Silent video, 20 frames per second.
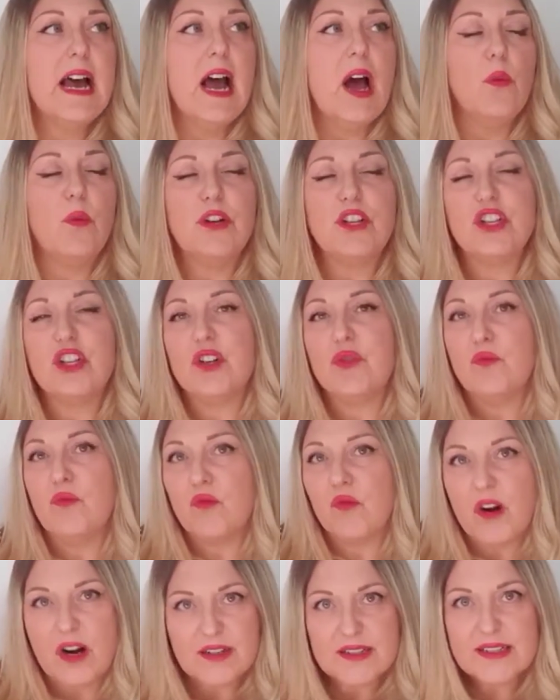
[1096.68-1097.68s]
which can
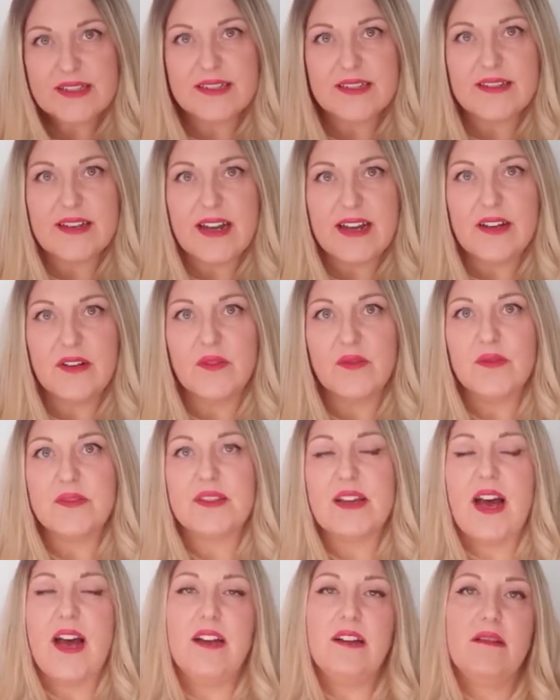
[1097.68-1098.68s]
rust
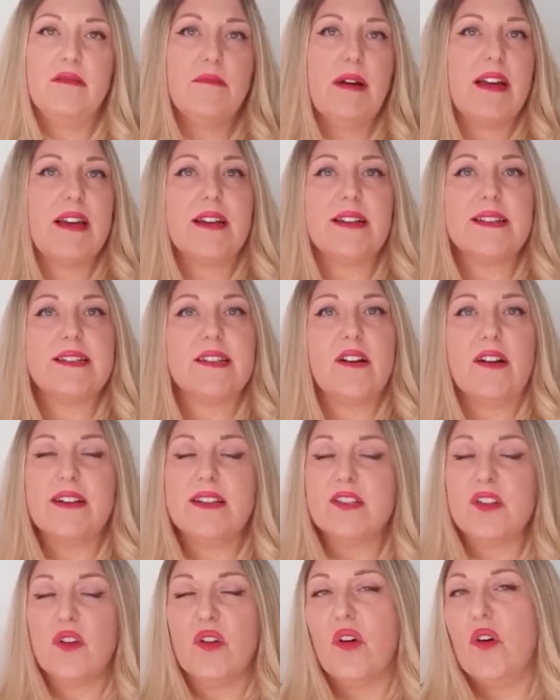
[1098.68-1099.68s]
nails and make
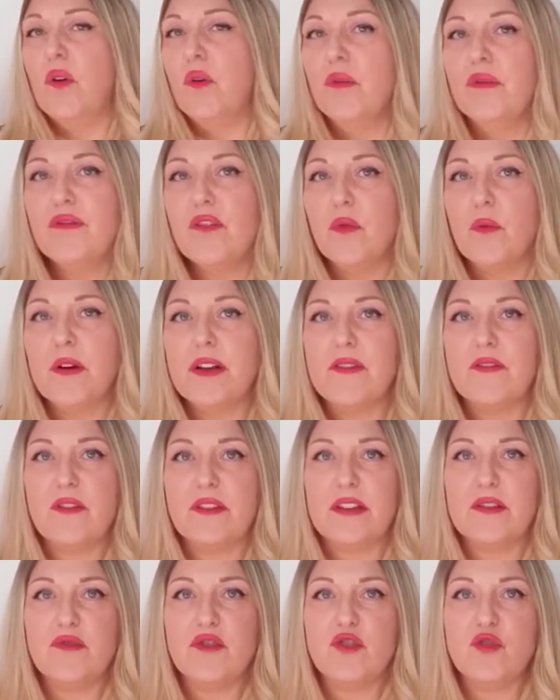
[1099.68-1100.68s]
signs look awful, where you've got
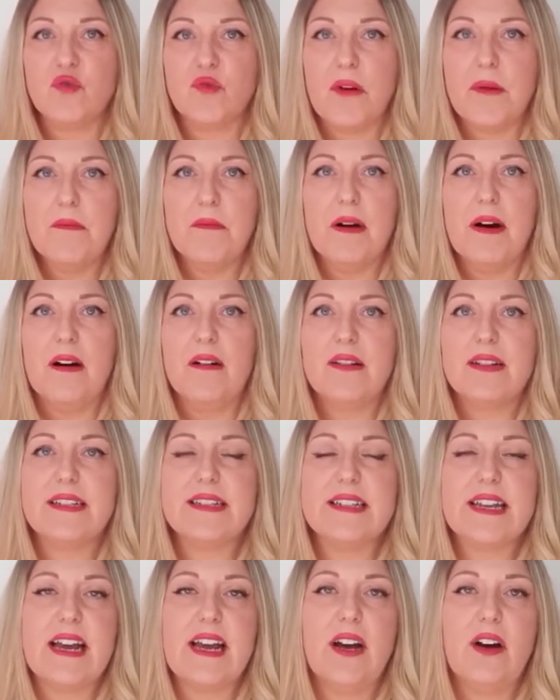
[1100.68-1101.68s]
the drip marks
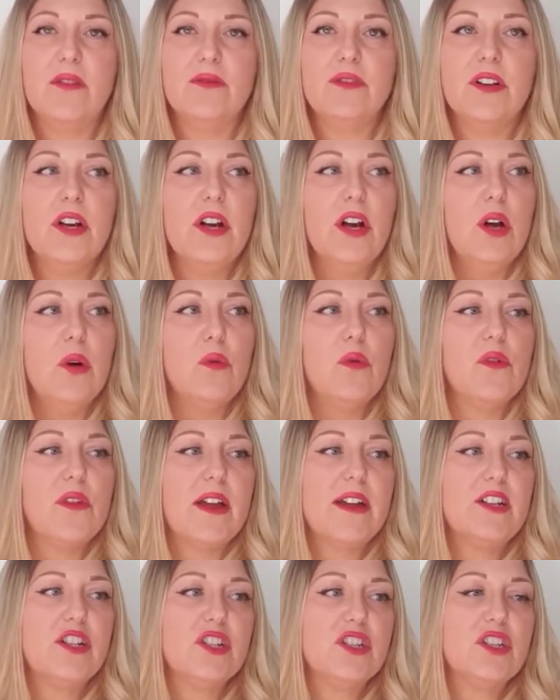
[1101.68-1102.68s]
down. Well,
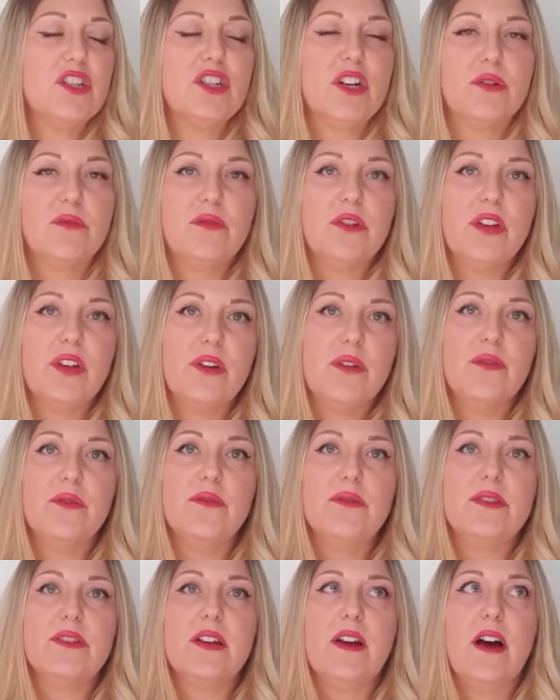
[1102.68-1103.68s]
they just don't
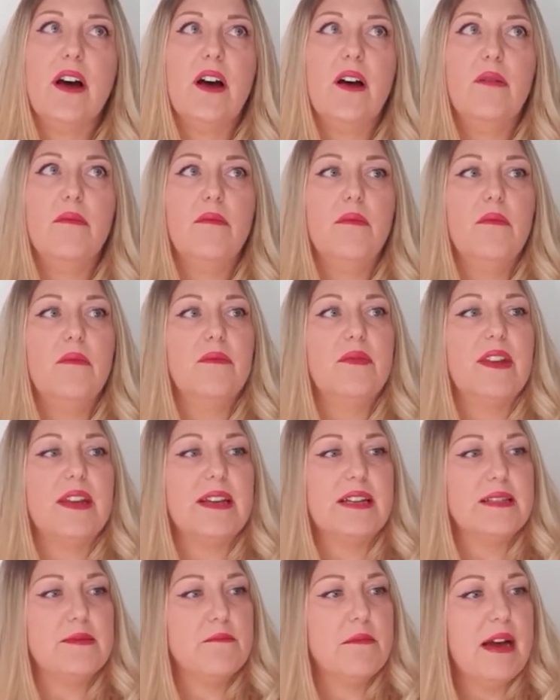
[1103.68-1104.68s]
use
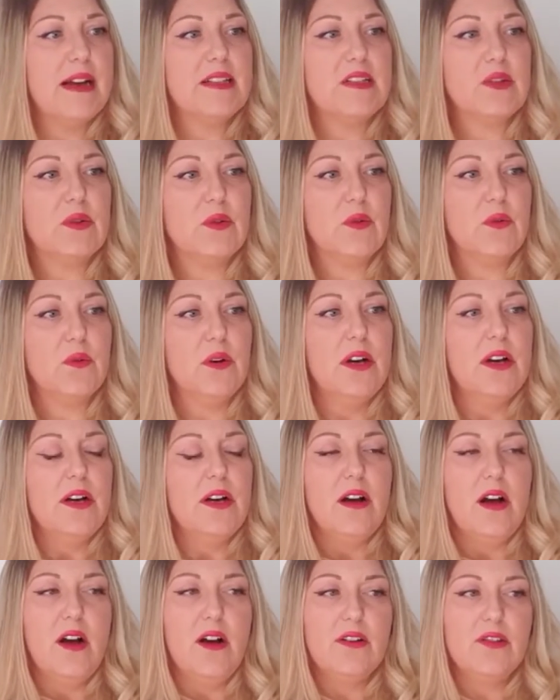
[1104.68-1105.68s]
these metal
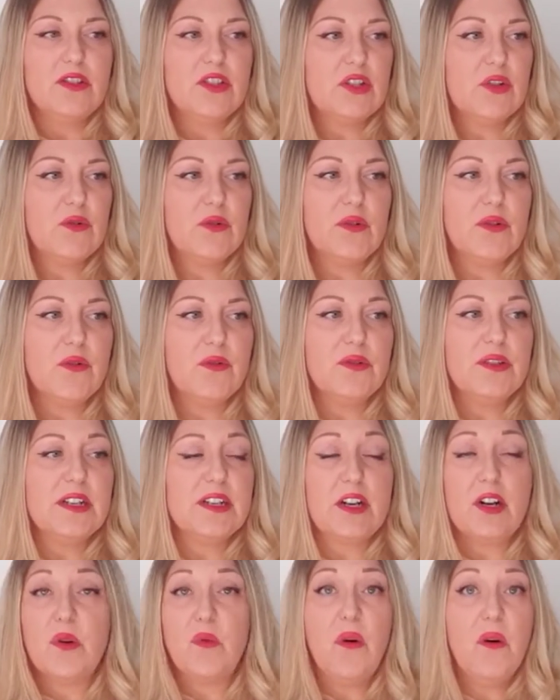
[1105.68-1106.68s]
screws. I
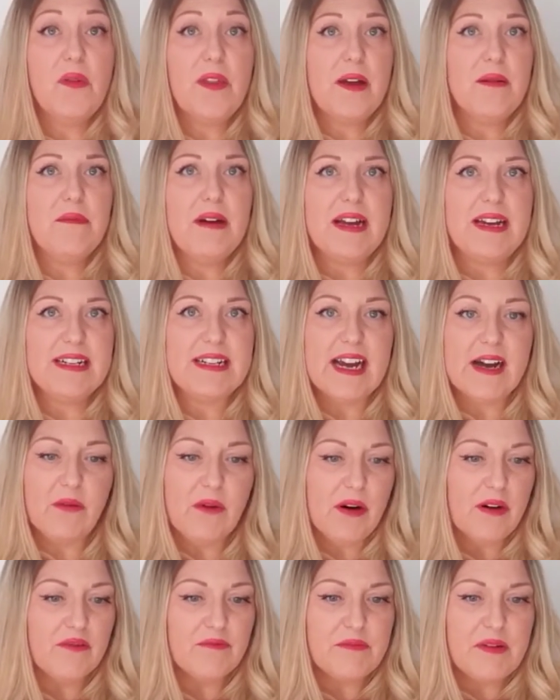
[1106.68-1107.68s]
don't know what they're made out
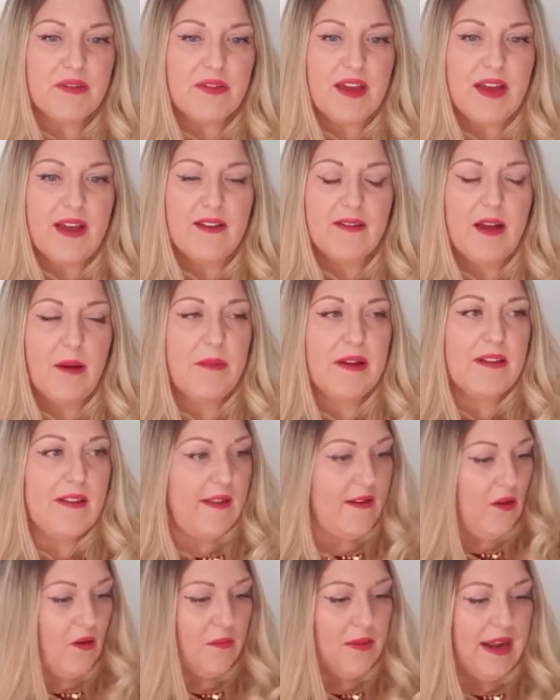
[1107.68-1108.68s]
of, but they
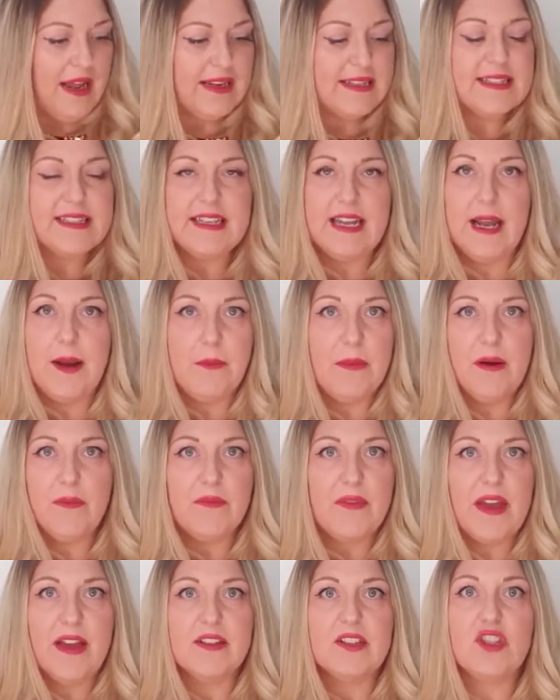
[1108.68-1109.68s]
look plastic, but
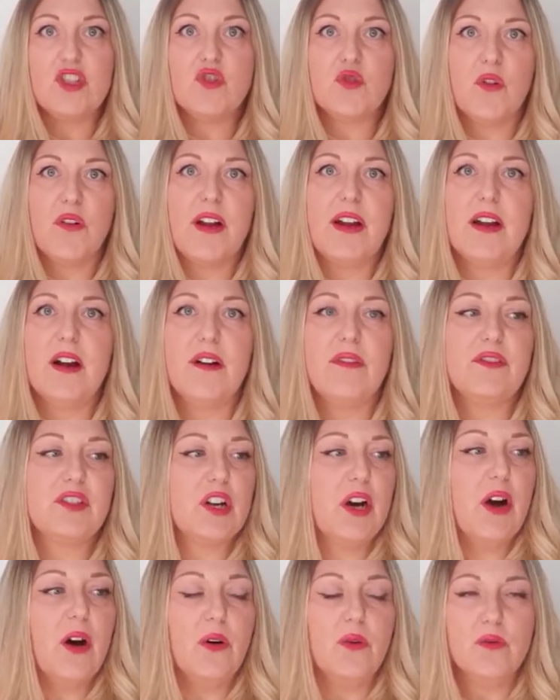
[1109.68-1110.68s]
they're strong enough to
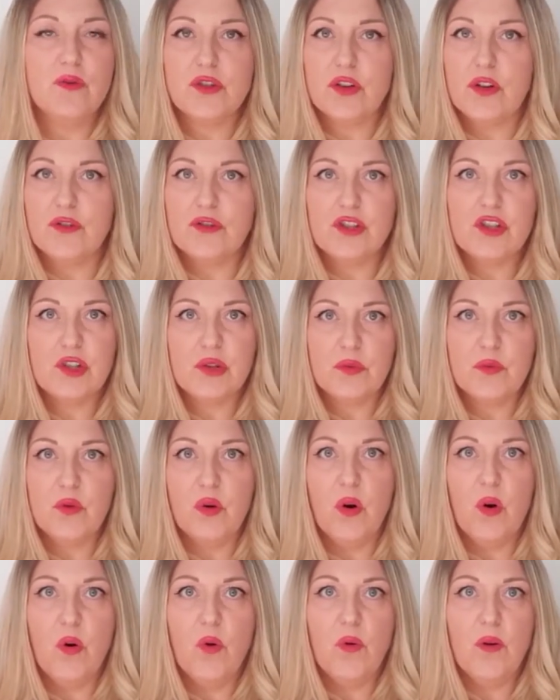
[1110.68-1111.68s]
hold onto the
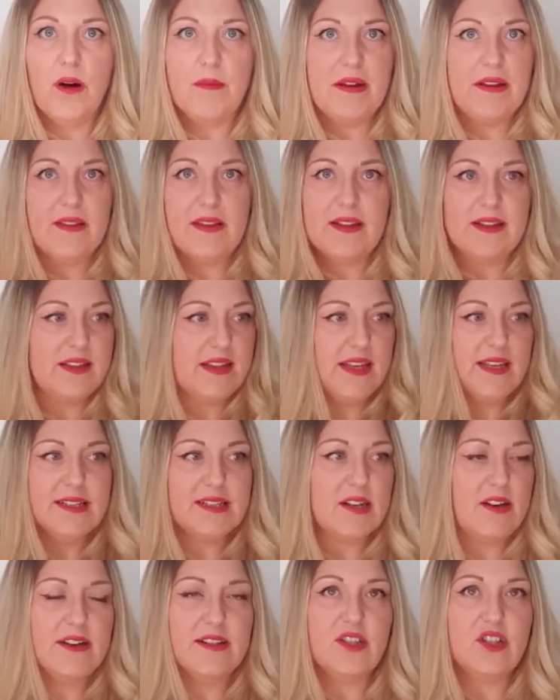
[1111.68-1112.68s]
wall. I mean, these
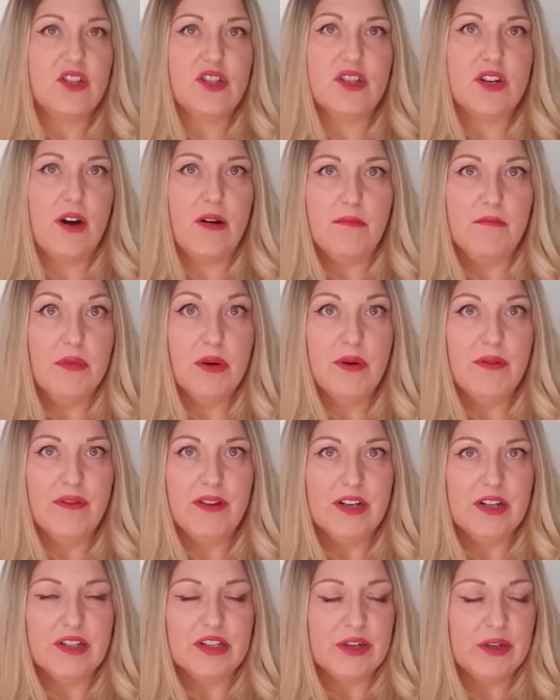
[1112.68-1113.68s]
signs just aren't
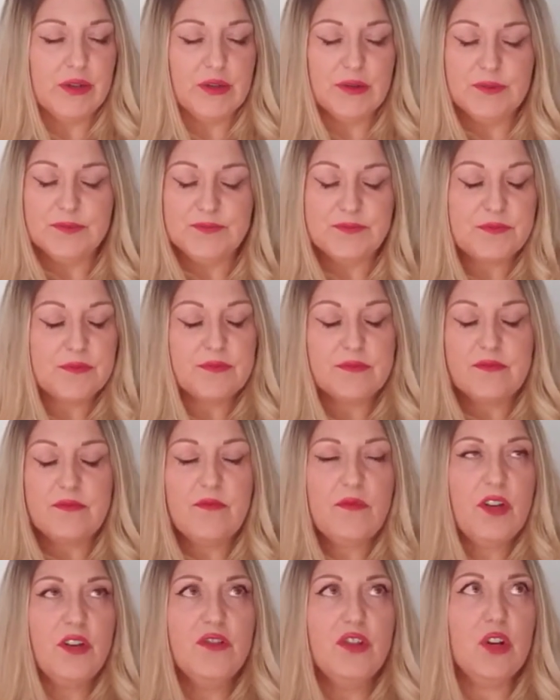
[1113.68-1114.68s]
moving at all.
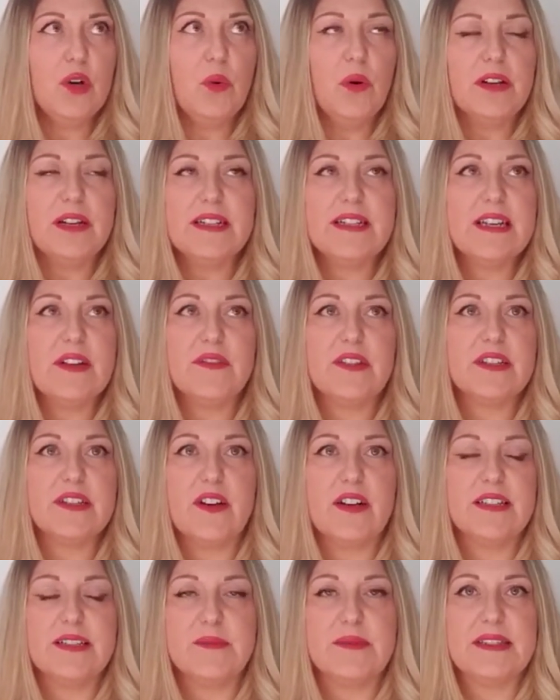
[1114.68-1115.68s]
The quality of the
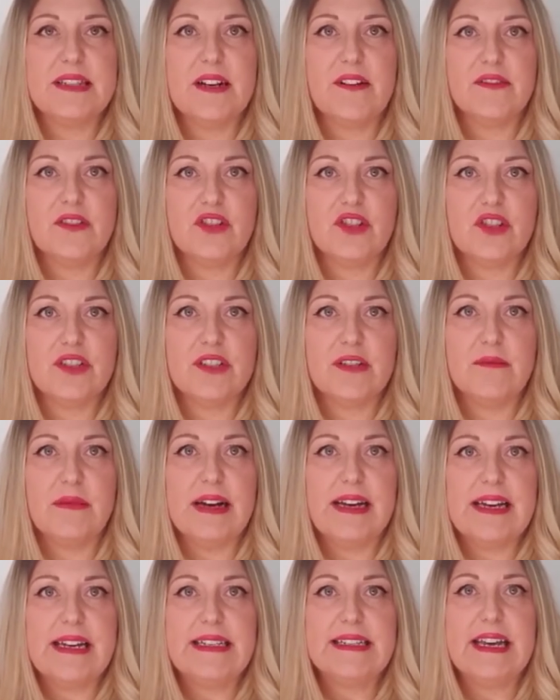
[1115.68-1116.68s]
signs themselves are just
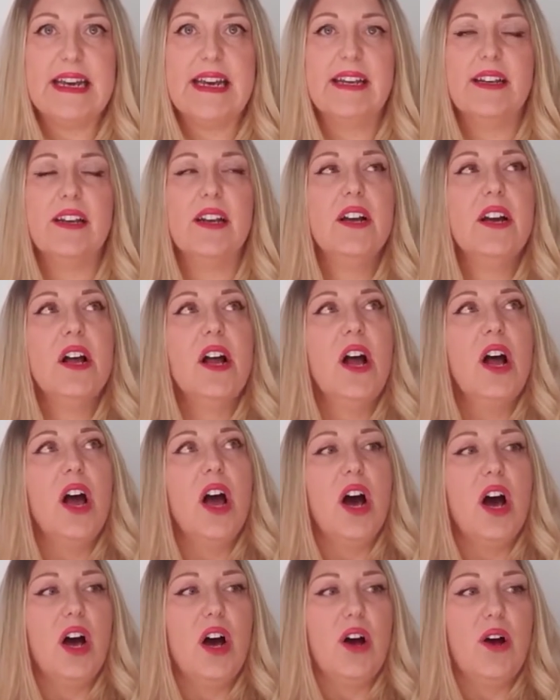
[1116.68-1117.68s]
amazing.
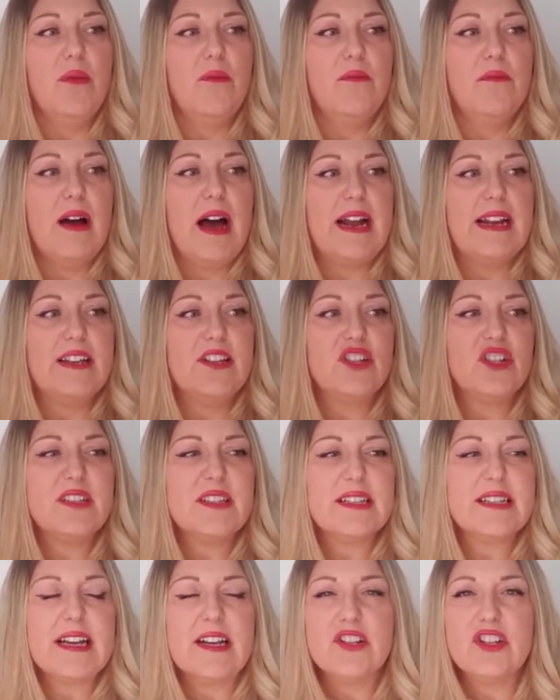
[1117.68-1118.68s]
And it's just
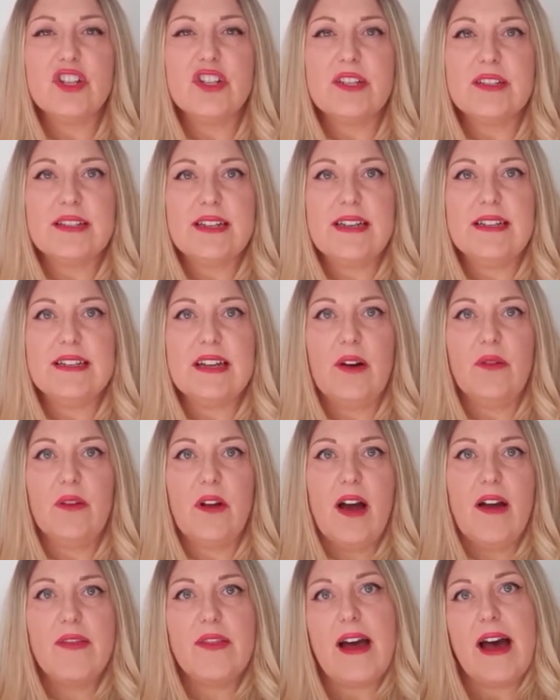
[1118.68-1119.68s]
attention to detail
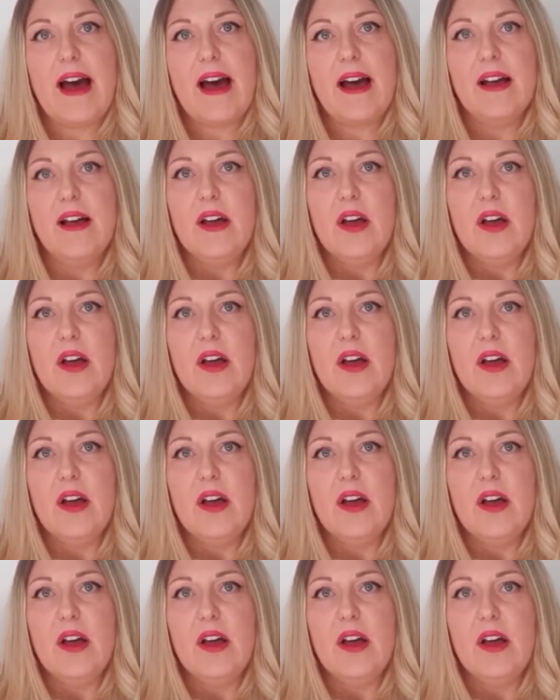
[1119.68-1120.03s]
like that,